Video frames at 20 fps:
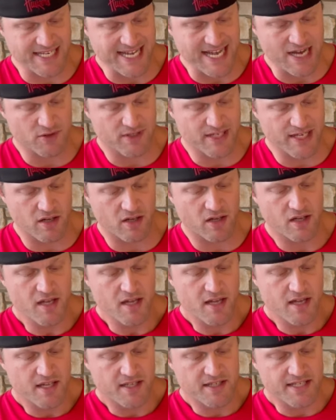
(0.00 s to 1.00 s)
Dowdell,
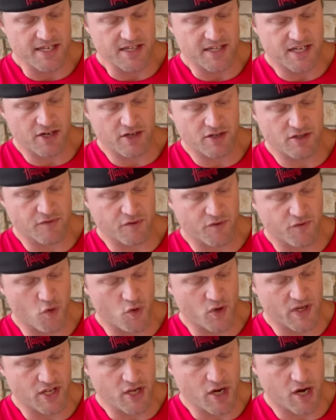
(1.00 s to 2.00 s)
10 carries for
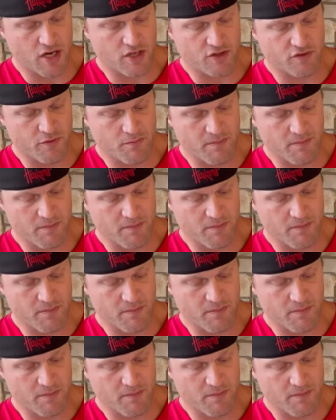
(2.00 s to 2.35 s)
40 yards.